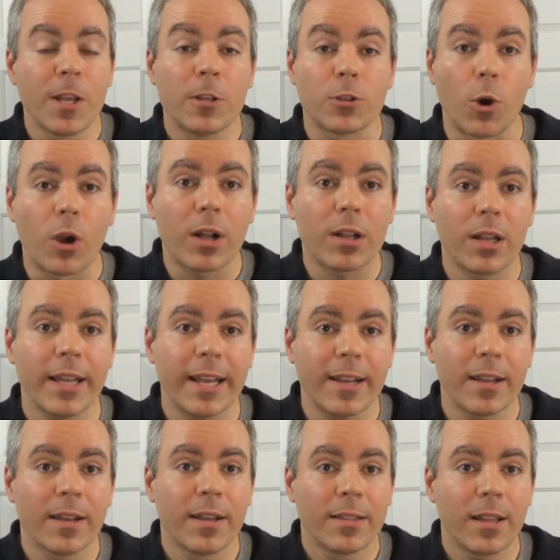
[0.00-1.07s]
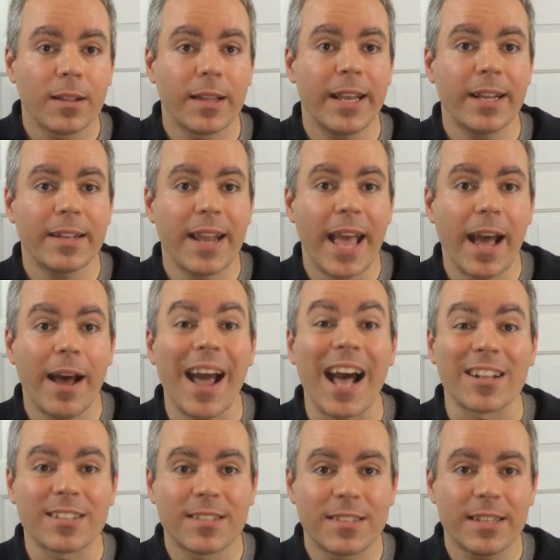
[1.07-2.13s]
So click the link now.
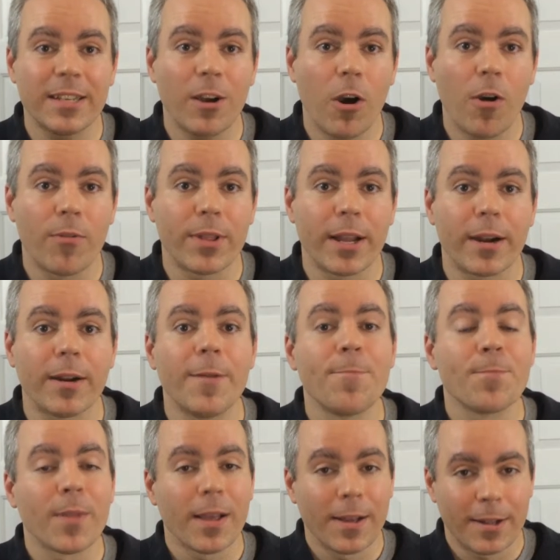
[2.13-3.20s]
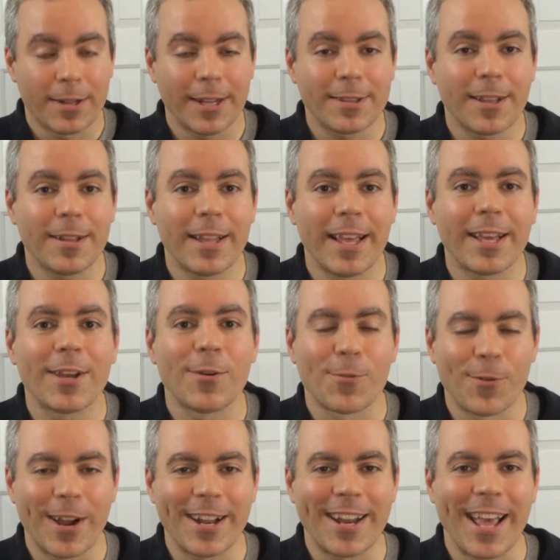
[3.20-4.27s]
I'll see you over there. Click the link
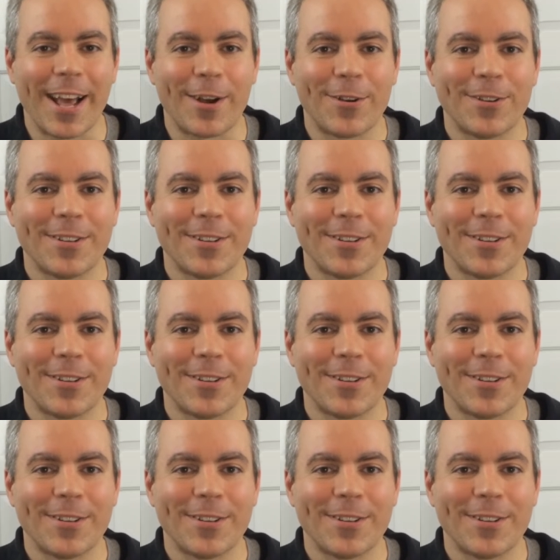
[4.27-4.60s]
right now.